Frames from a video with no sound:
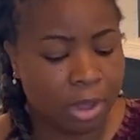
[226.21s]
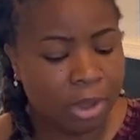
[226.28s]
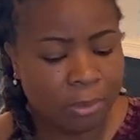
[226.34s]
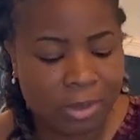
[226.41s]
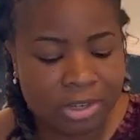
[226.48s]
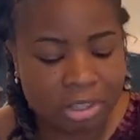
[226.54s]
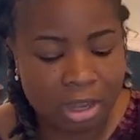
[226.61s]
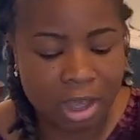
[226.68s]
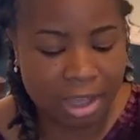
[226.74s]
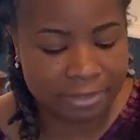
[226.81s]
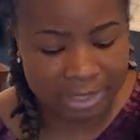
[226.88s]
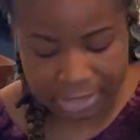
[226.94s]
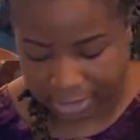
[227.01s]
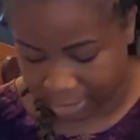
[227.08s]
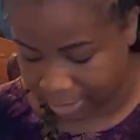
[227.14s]
which
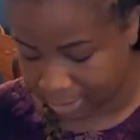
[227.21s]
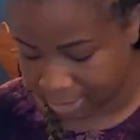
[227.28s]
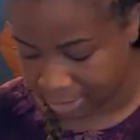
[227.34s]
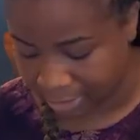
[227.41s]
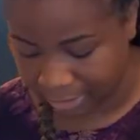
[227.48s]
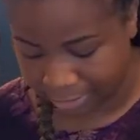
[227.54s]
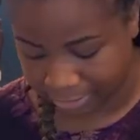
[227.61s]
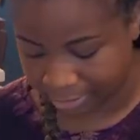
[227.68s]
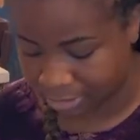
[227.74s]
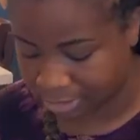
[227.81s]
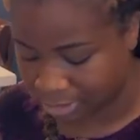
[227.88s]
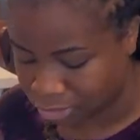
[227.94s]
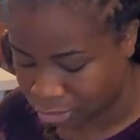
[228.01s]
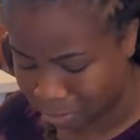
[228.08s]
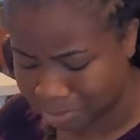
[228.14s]
obviously isn't like the
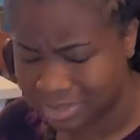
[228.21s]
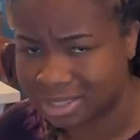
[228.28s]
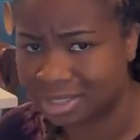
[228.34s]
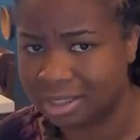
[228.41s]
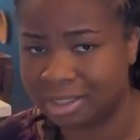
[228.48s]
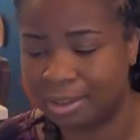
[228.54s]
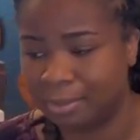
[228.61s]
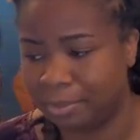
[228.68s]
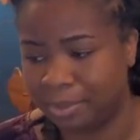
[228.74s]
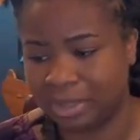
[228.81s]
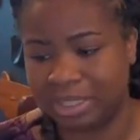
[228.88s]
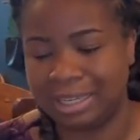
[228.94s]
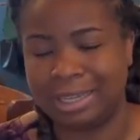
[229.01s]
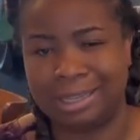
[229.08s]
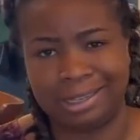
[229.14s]
cheapest thing,
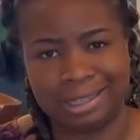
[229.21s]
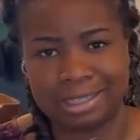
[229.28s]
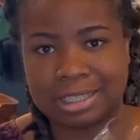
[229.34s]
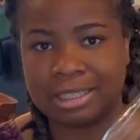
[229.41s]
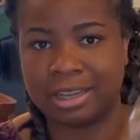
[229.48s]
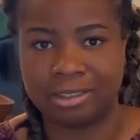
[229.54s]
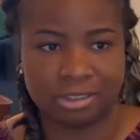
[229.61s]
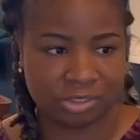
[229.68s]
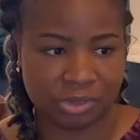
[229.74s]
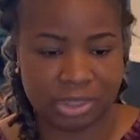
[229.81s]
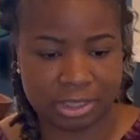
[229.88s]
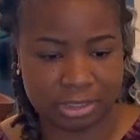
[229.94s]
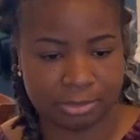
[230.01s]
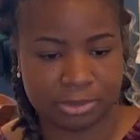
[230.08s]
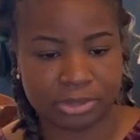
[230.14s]
but like it's not
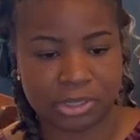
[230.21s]
unreasonable.